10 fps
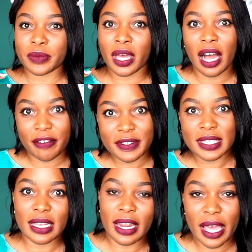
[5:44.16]
cuffs
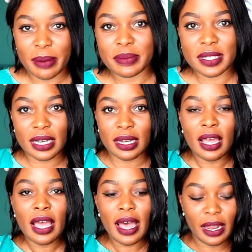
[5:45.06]
and hems
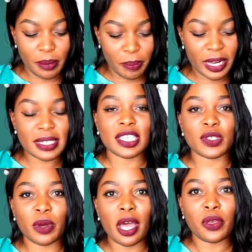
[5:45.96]
and places
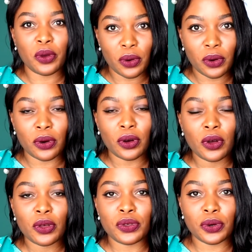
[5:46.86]
where
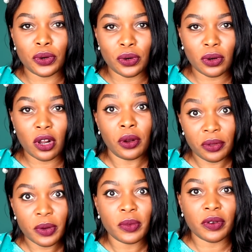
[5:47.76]
your
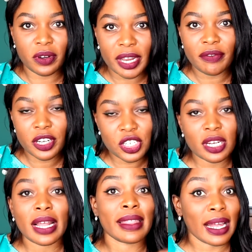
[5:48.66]
clothing will create
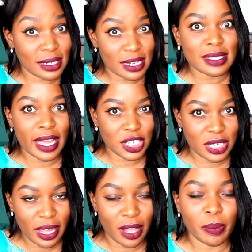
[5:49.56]
friction, and that does
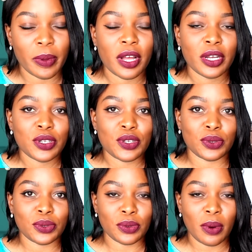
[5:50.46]
actually help
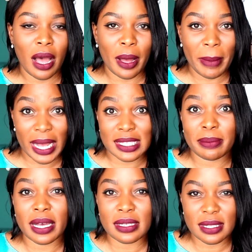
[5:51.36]
to
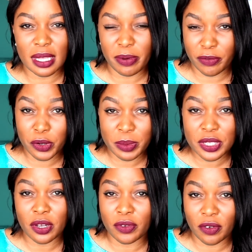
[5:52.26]
maximize the performance
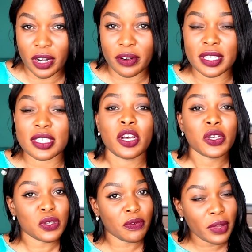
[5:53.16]
of your fragrance.
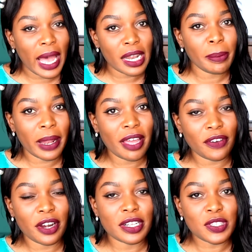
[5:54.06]
So if you can apply
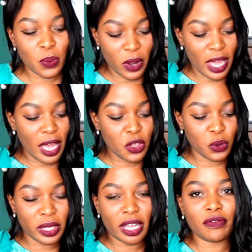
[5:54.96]
fragrance where
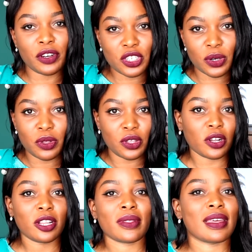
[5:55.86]
you'll get friction with your
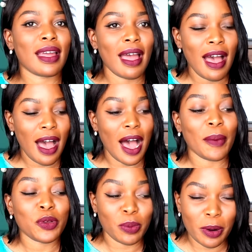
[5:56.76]
clothing,
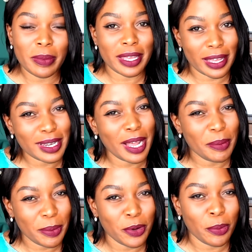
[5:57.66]
you'll probably get a
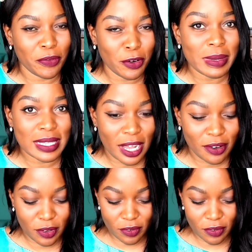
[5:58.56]
bit more performance out of your